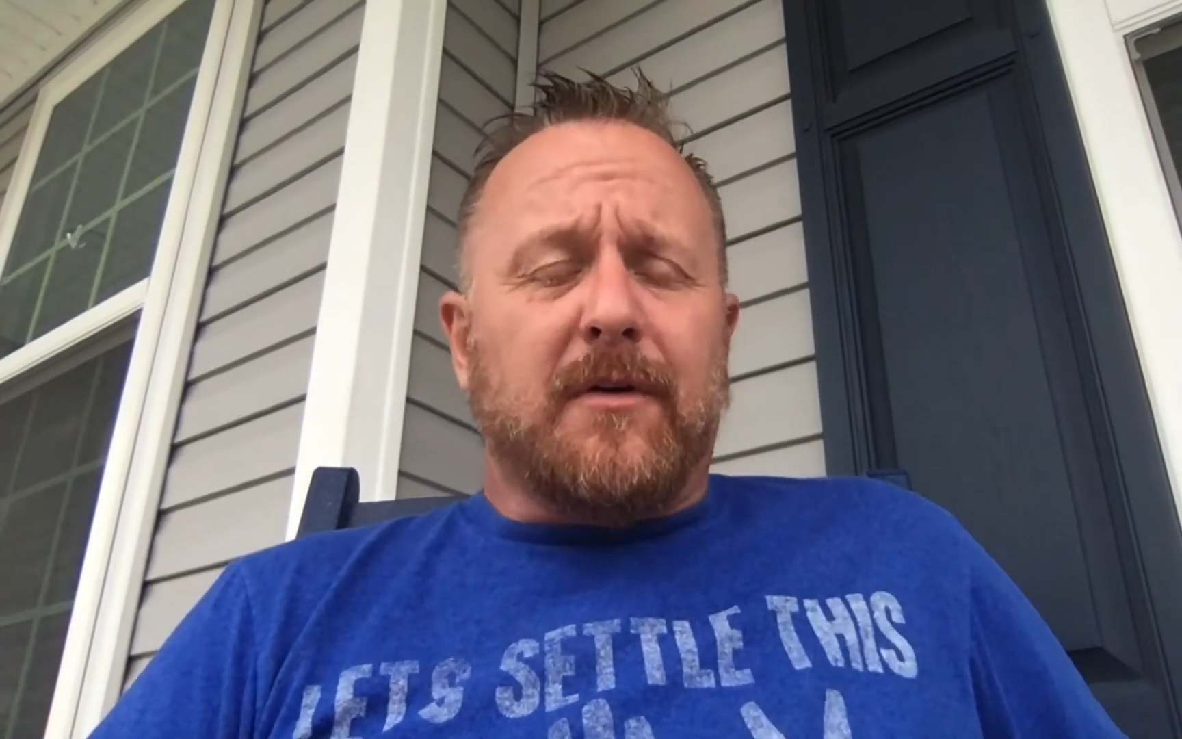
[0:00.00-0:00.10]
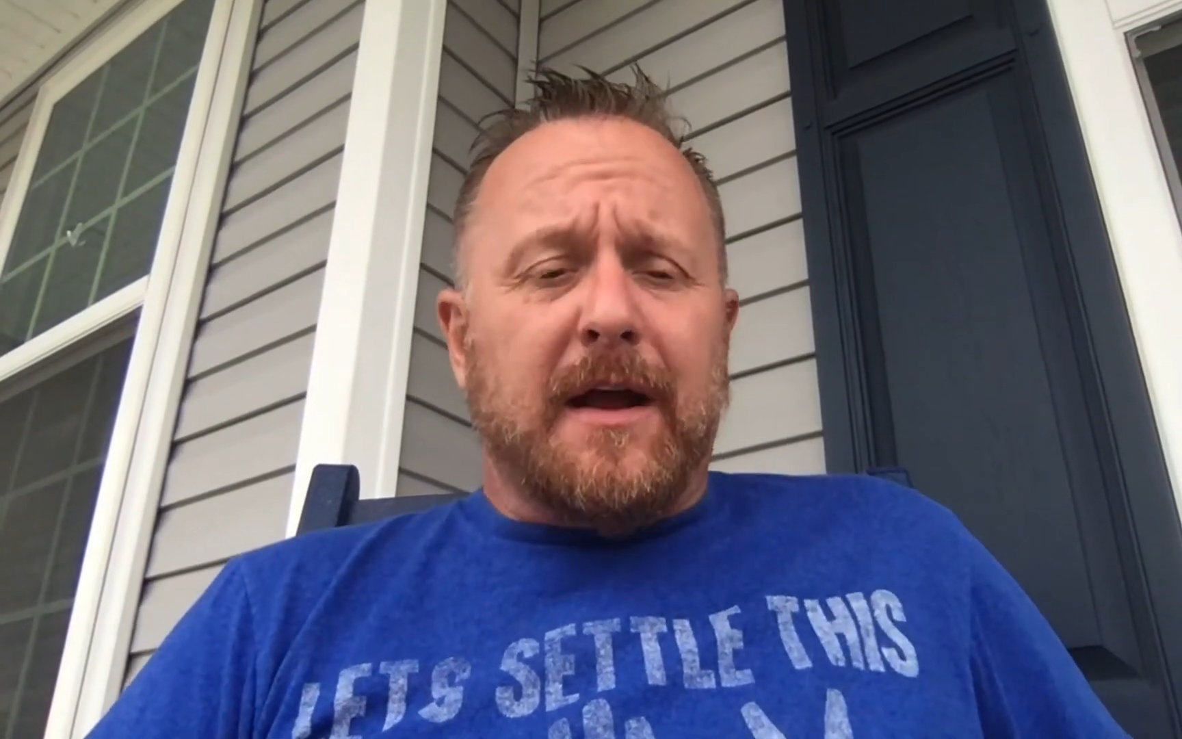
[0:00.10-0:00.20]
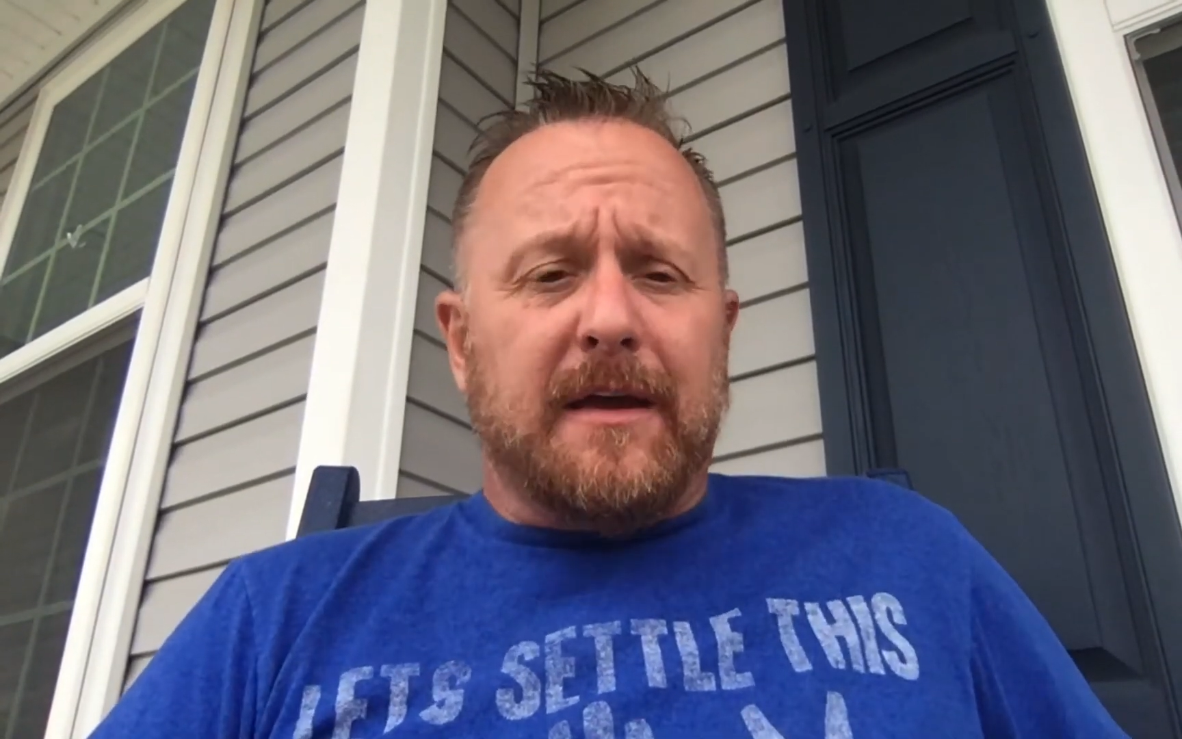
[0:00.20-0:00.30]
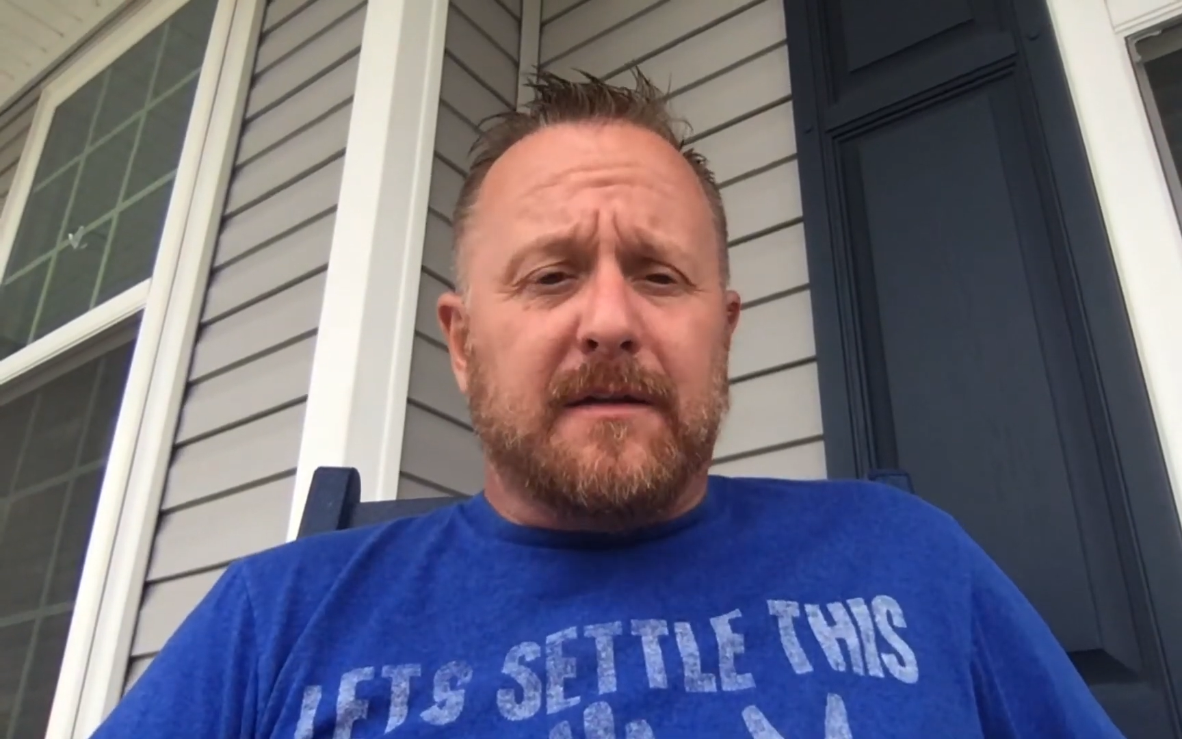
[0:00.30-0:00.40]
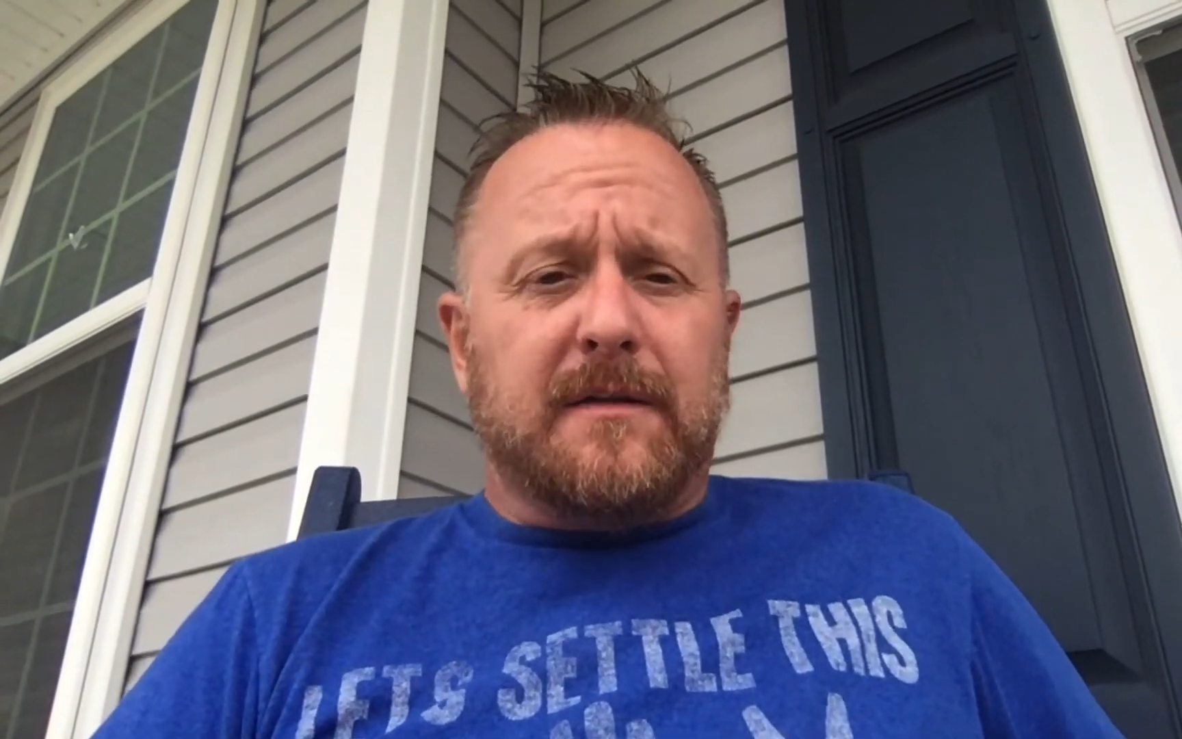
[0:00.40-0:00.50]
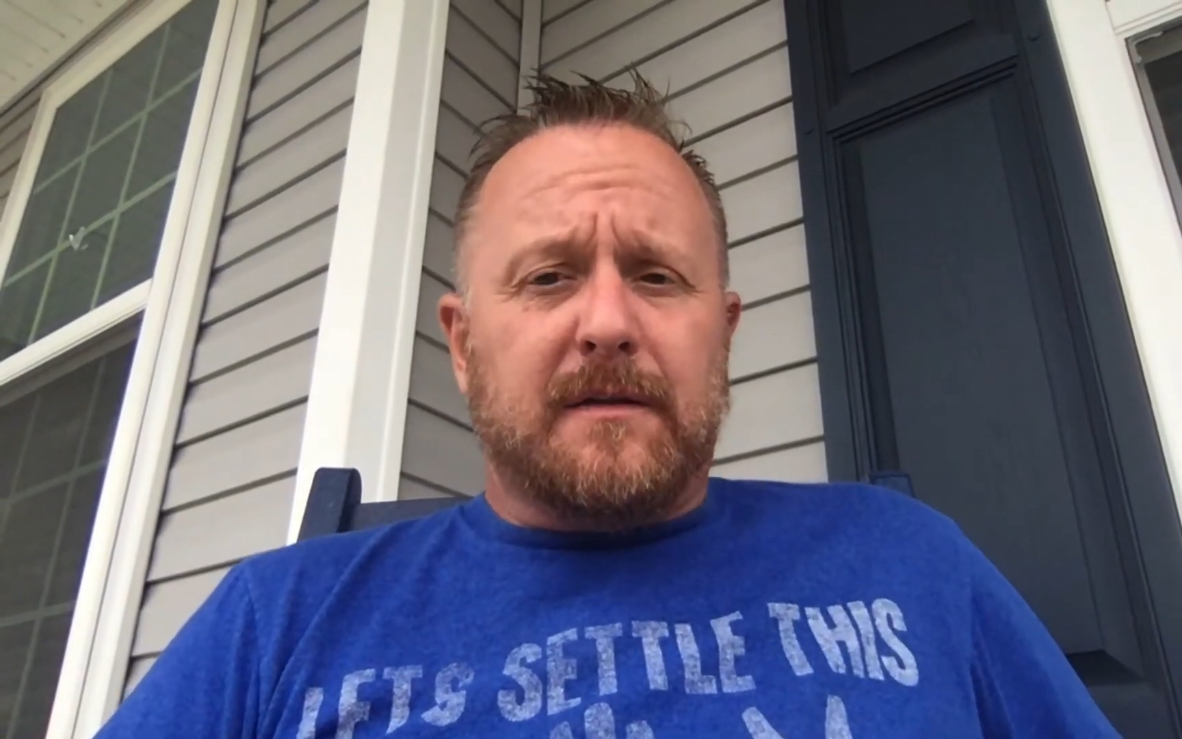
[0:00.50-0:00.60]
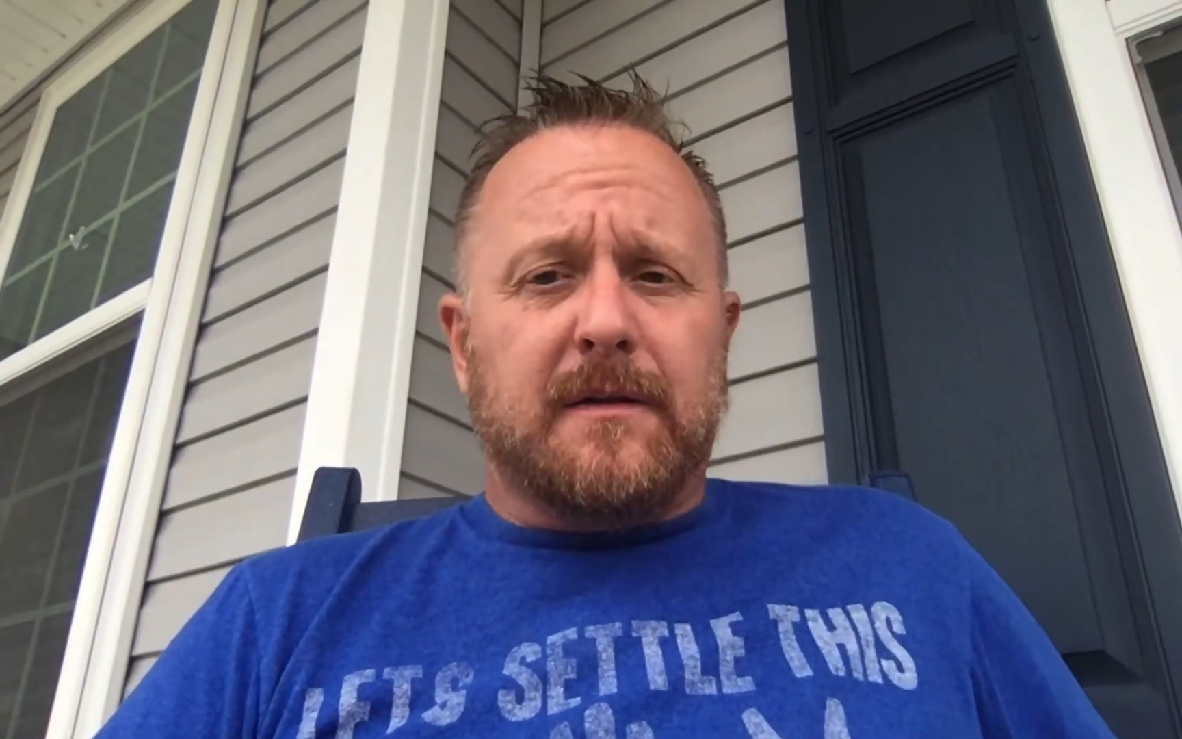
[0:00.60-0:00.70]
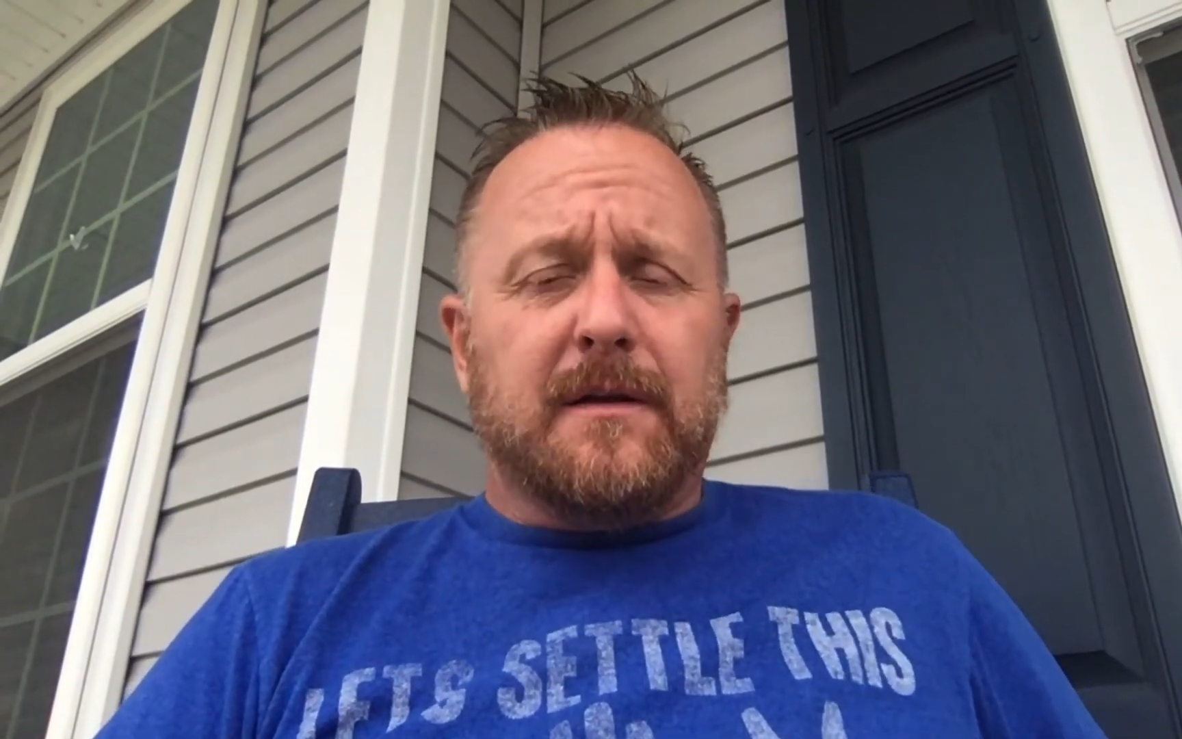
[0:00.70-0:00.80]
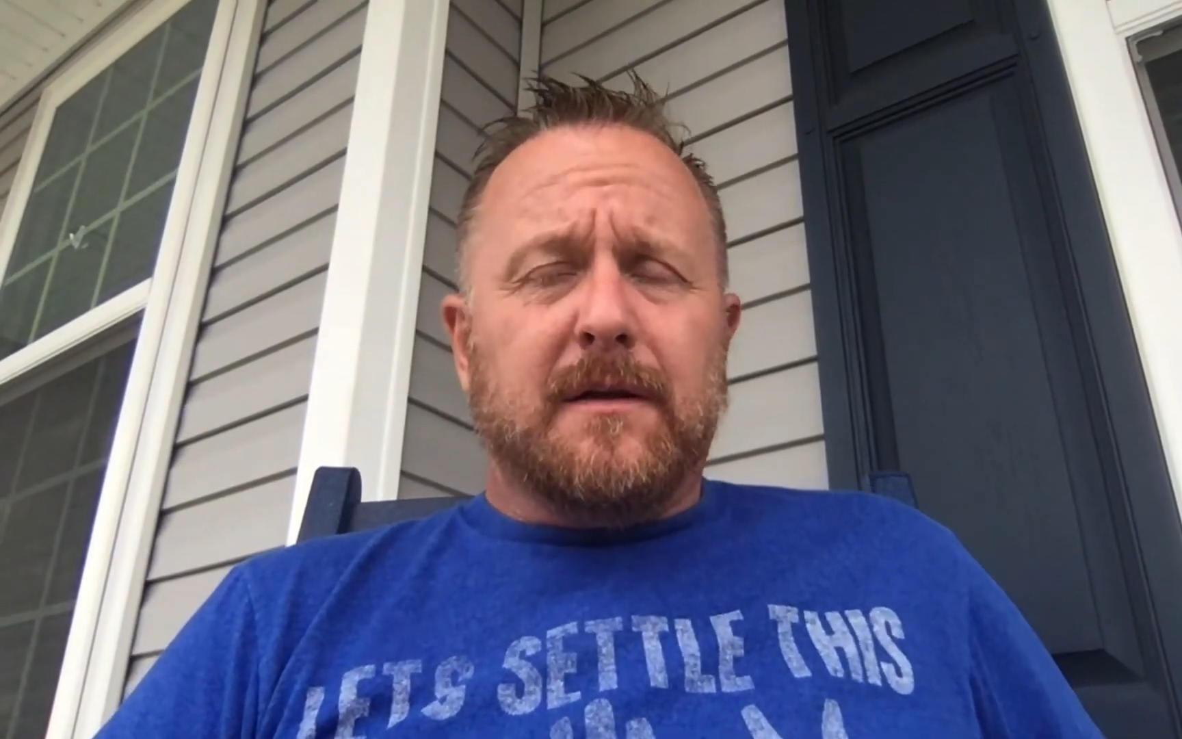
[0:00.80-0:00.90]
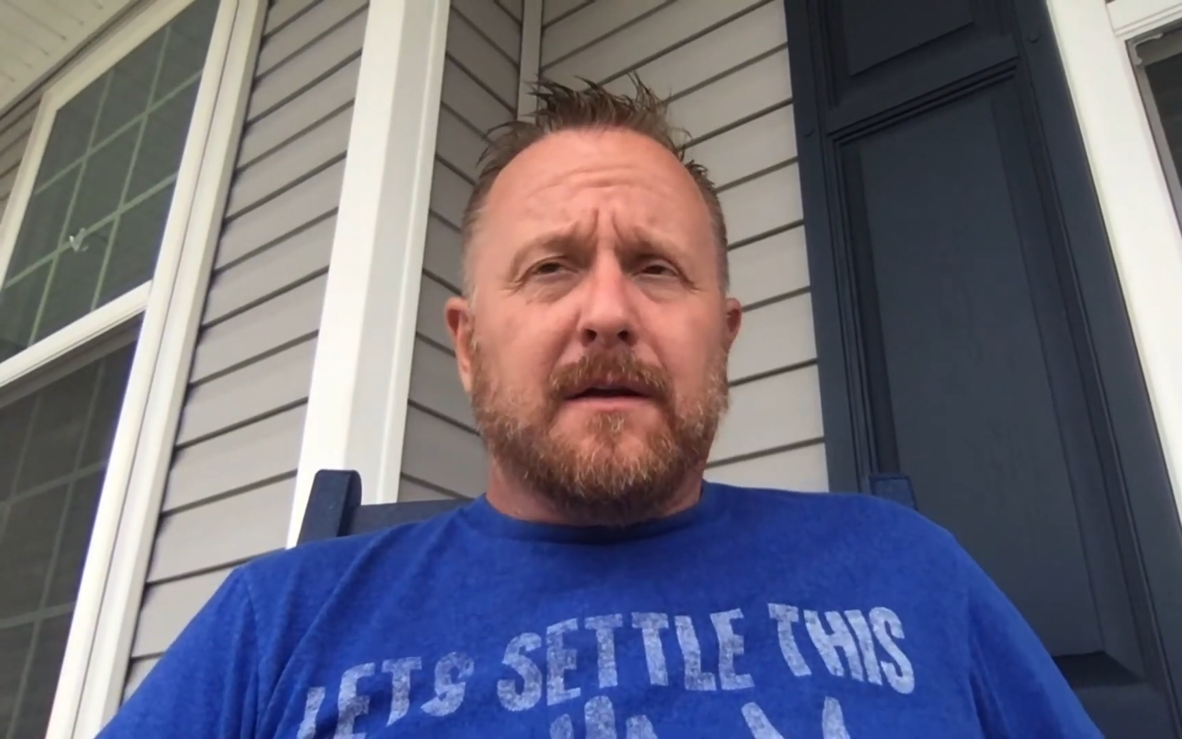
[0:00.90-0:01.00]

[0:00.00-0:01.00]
rights.